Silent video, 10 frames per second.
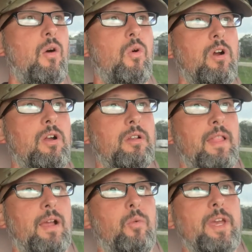or
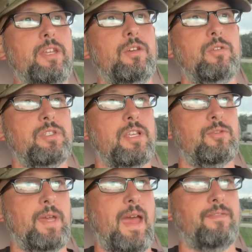like we do,
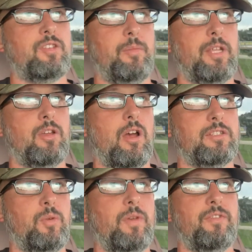since we have so many
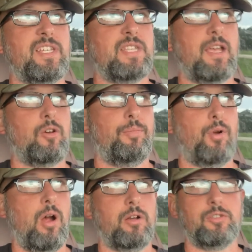dogs and we recycle
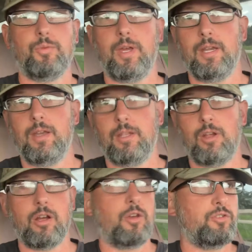prongs when a
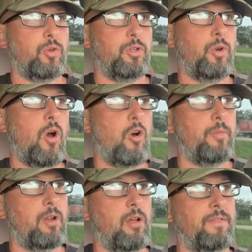dog goes to a new home
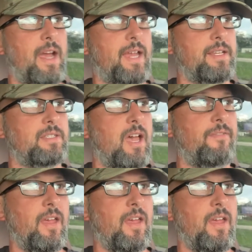and all of that kind of stuff,